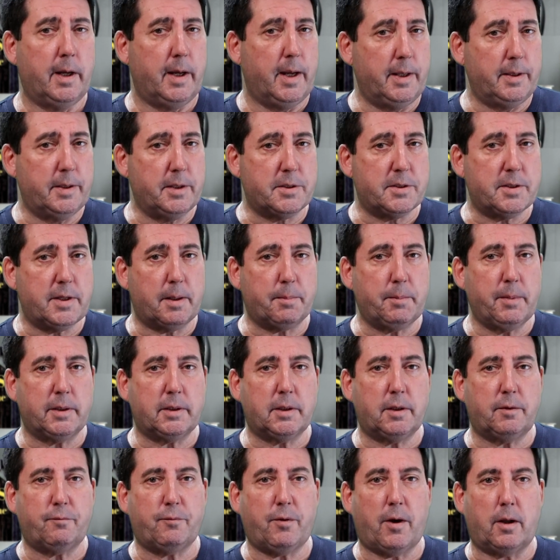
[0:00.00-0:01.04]
In the
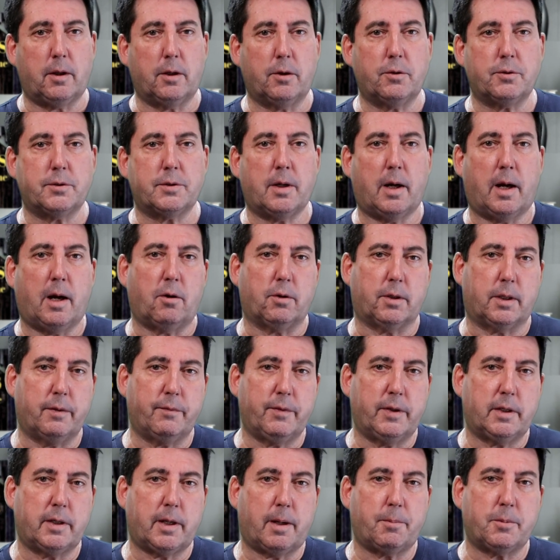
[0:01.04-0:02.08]
segment that follows, I'll
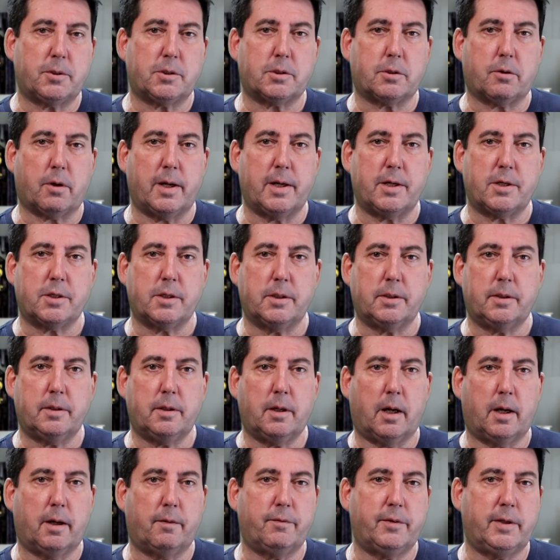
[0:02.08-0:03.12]
give a
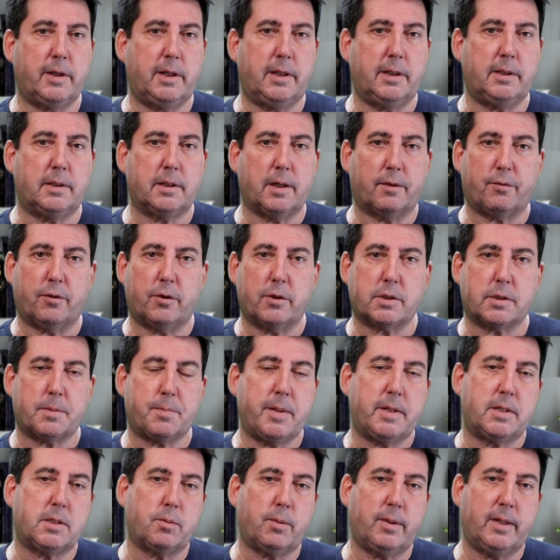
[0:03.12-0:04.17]
demonstration of the difference
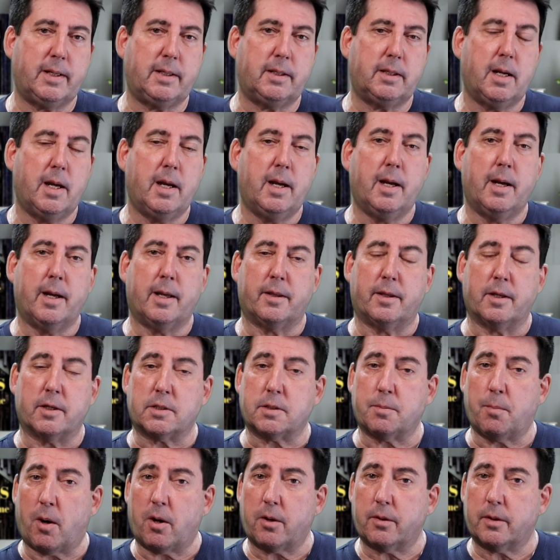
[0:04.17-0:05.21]
between the
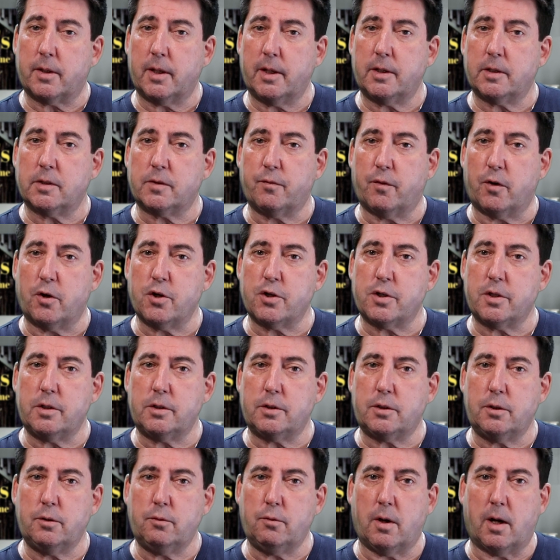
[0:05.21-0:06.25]
SmartThings
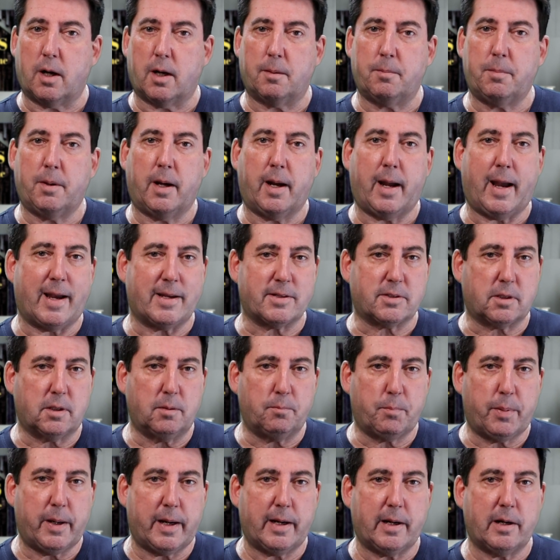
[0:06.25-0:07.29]
version 2 hub as
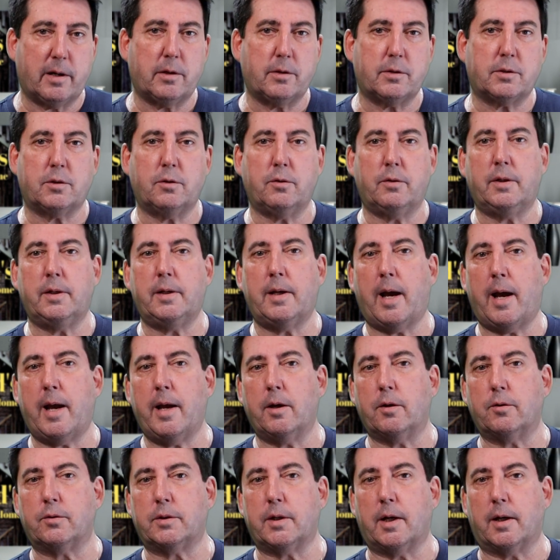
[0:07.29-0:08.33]
compared to the
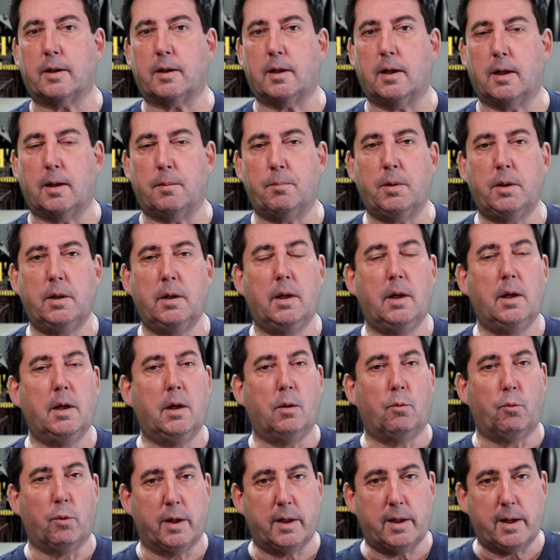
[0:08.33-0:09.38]
Aeotec hub
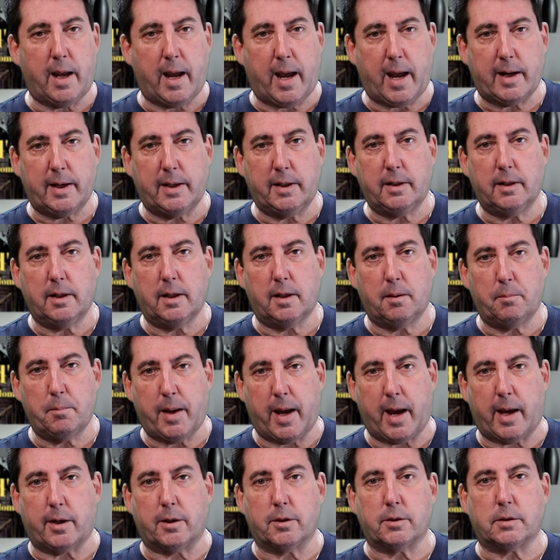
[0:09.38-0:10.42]
when adding a
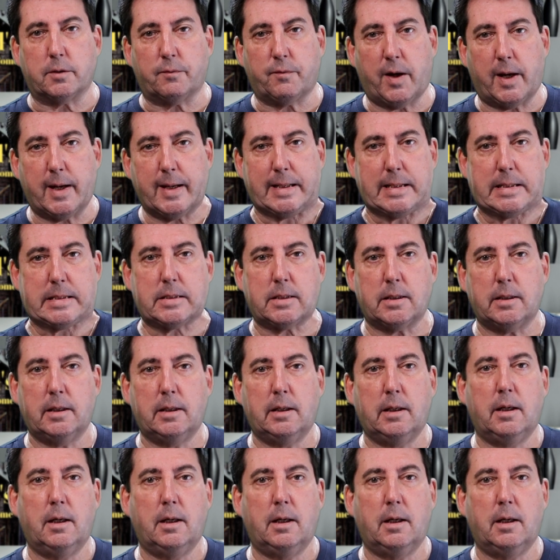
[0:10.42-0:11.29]
Matter device.